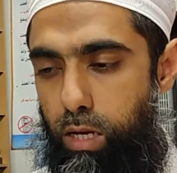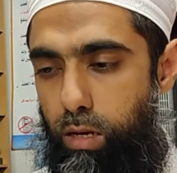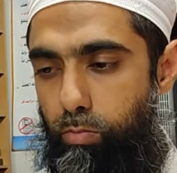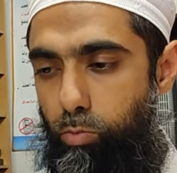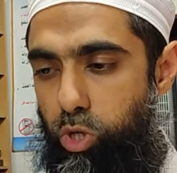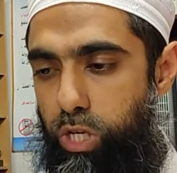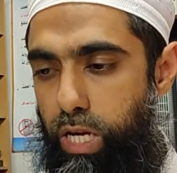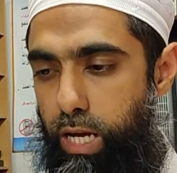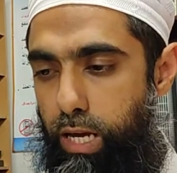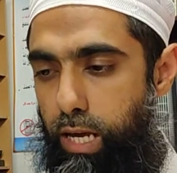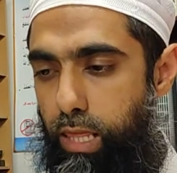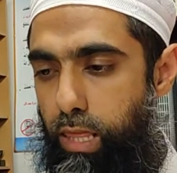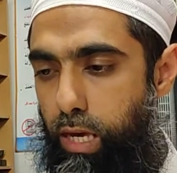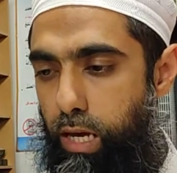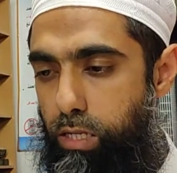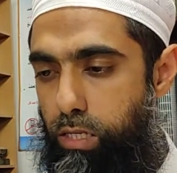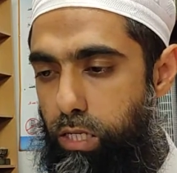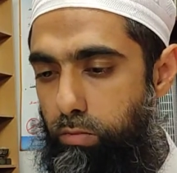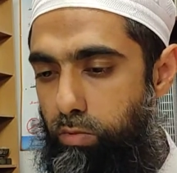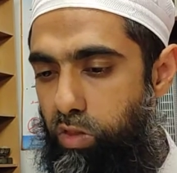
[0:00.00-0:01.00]
Mujahid
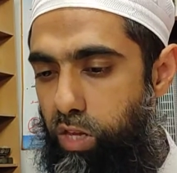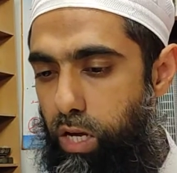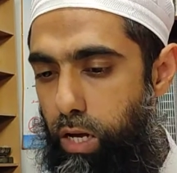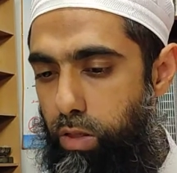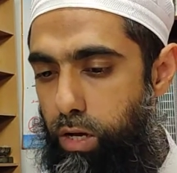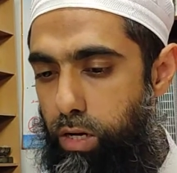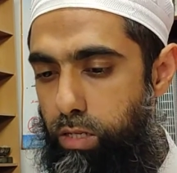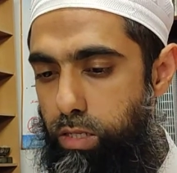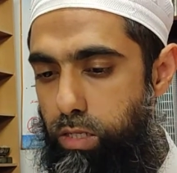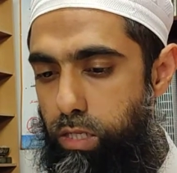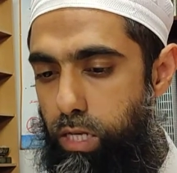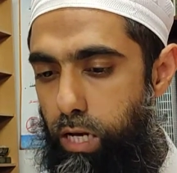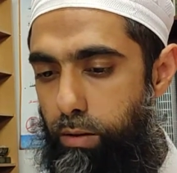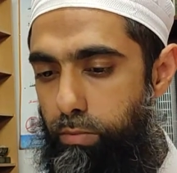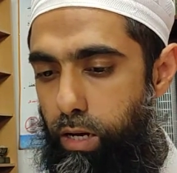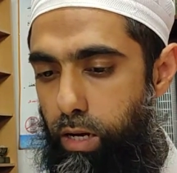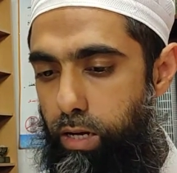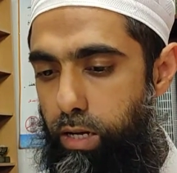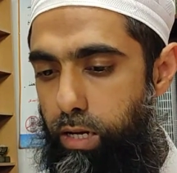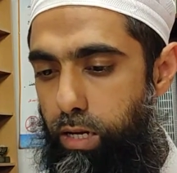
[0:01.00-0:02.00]
and some of the other
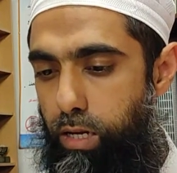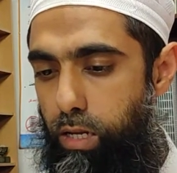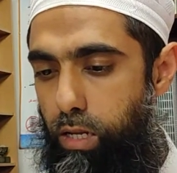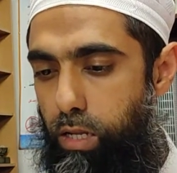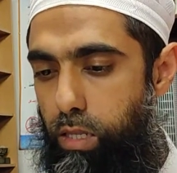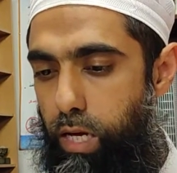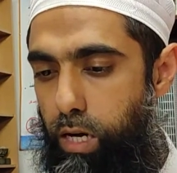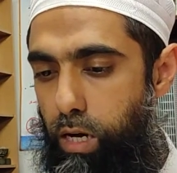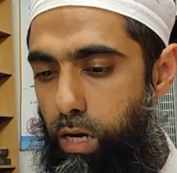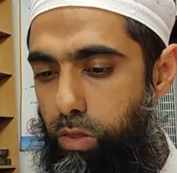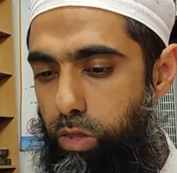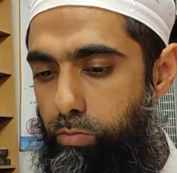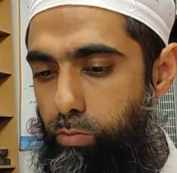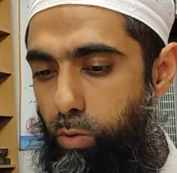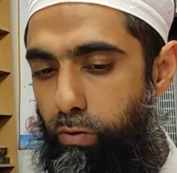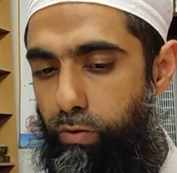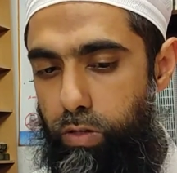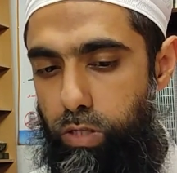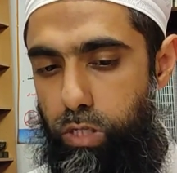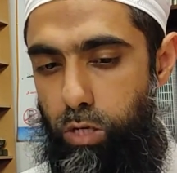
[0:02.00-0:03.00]
tabi'een that are the
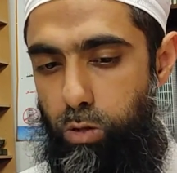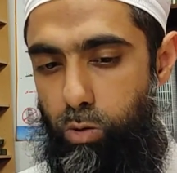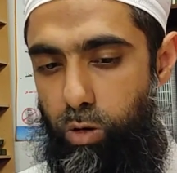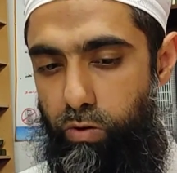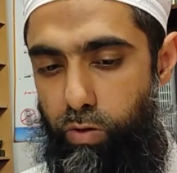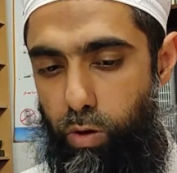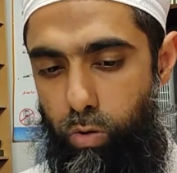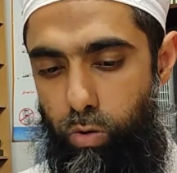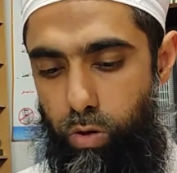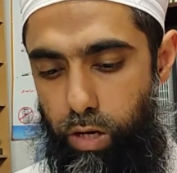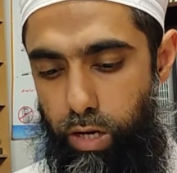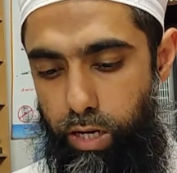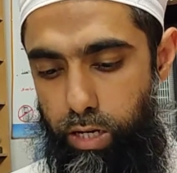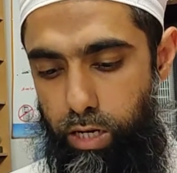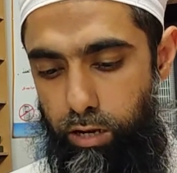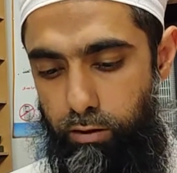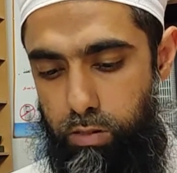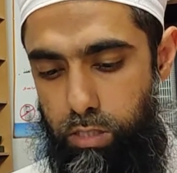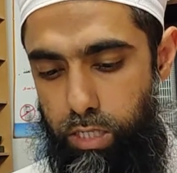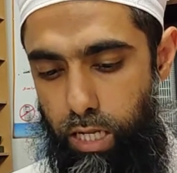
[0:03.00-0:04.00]
mufassirun of the Quran
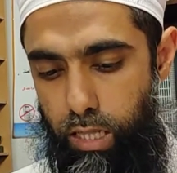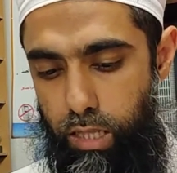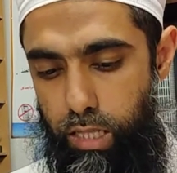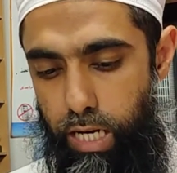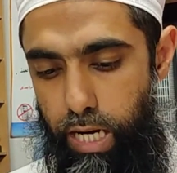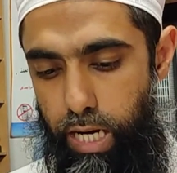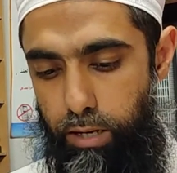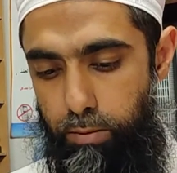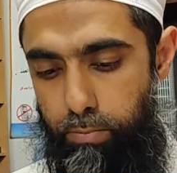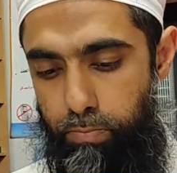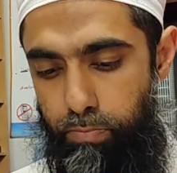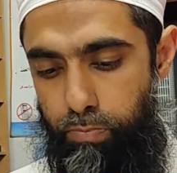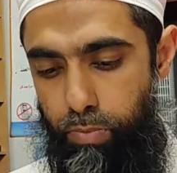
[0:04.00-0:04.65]
have said that